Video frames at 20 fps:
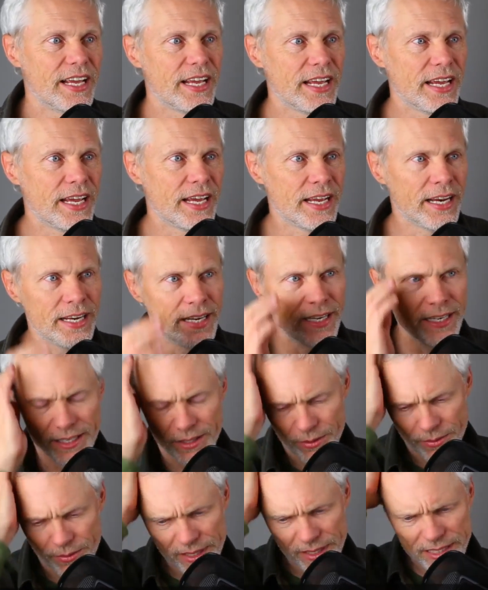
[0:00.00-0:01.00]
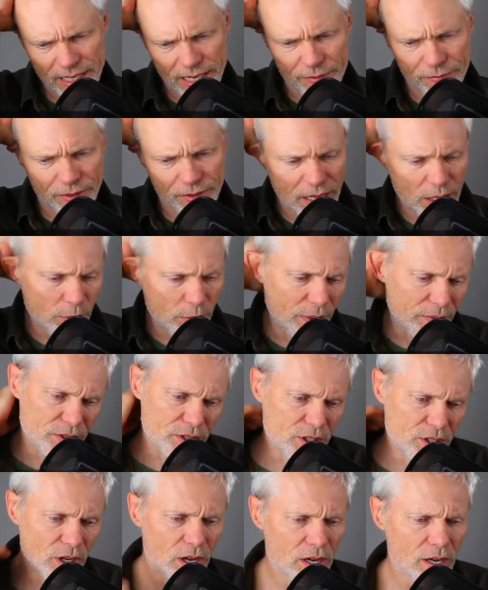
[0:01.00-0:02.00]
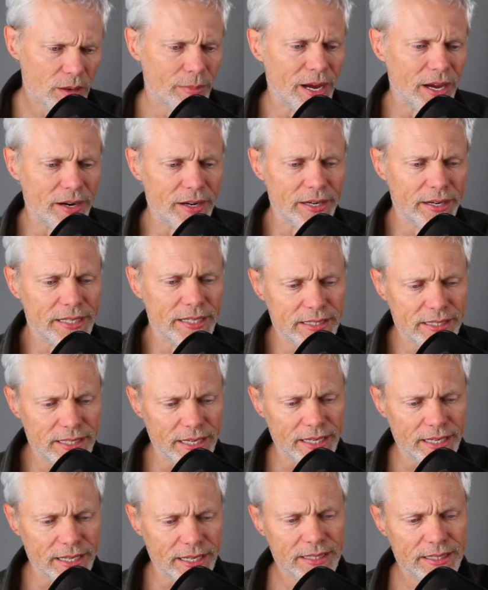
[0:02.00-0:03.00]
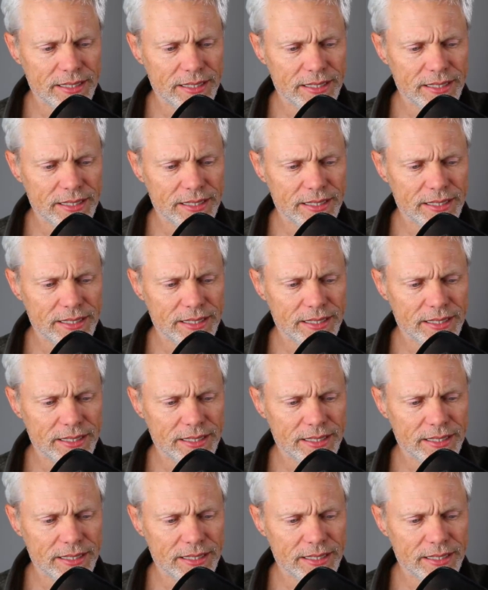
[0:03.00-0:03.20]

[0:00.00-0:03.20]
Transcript: and the reason I feel like we have to talk about it is that